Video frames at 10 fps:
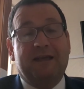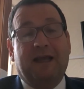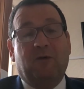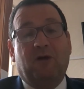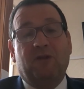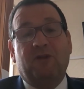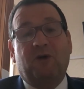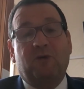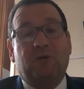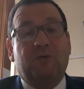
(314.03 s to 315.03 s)
Now,
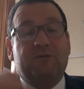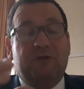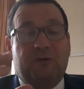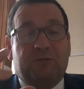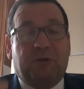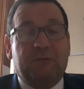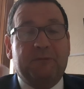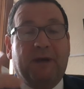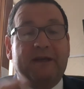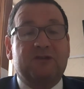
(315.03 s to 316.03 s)
although you would probably
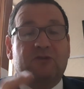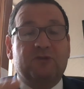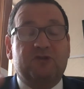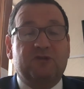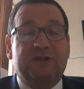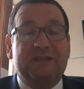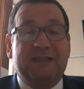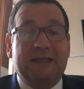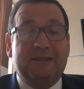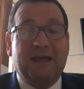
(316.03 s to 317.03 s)
manage those during the
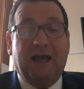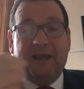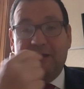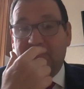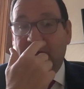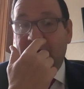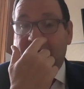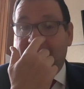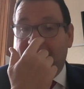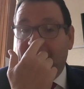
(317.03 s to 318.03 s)
daytime,
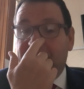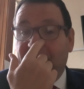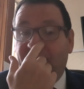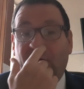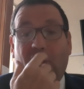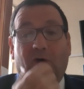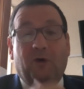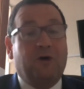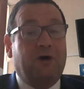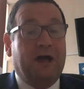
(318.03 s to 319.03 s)
the night
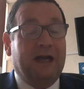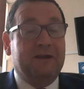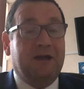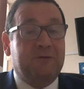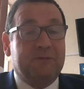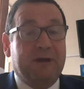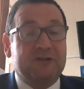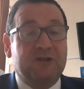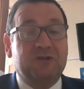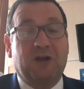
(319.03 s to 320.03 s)
before, I would
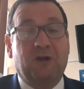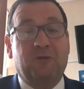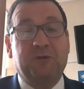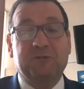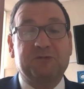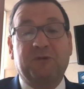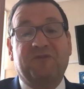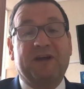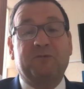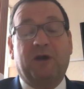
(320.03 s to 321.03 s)
imagine a lot of people would be
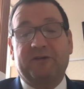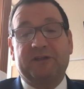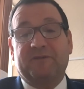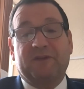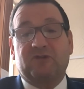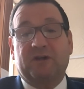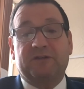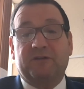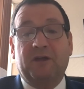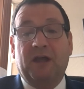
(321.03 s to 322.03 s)
very worried if they're trying
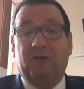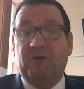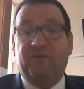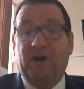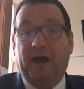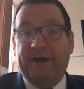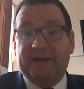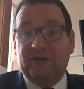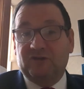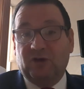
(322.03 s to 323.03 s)
to
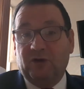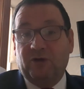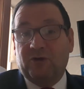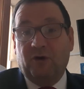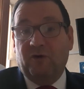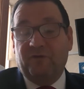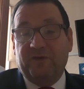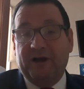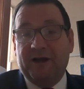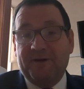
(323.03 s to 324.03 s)
revise or look
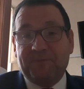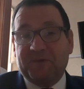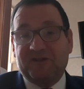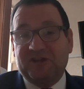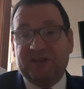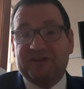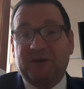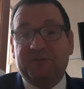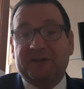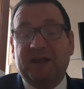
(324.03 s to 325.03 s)
over 6
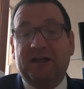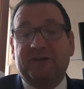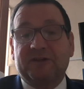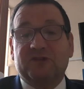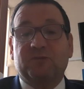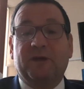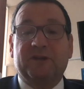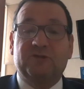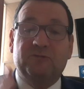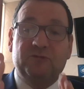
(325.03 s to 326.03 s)
subject areas, whereas